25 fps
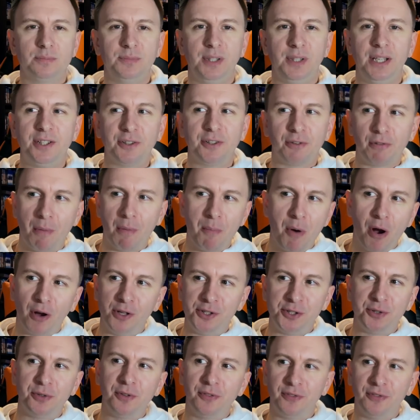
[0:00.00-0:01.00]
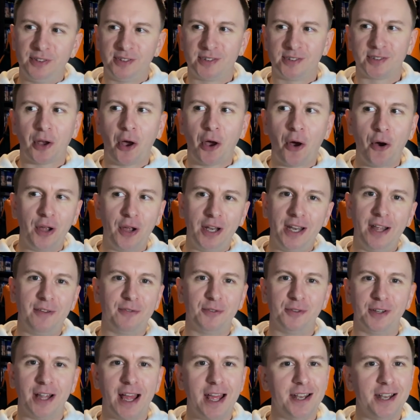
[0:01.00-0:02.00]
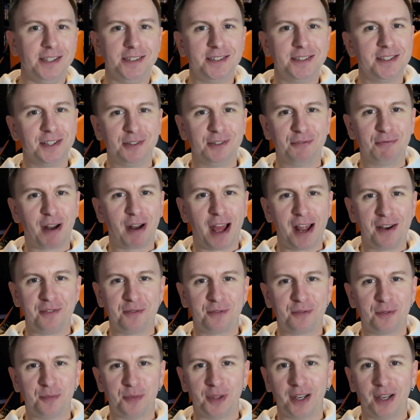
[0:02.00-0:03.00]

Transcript: Need I remind you of his high level editing rant from the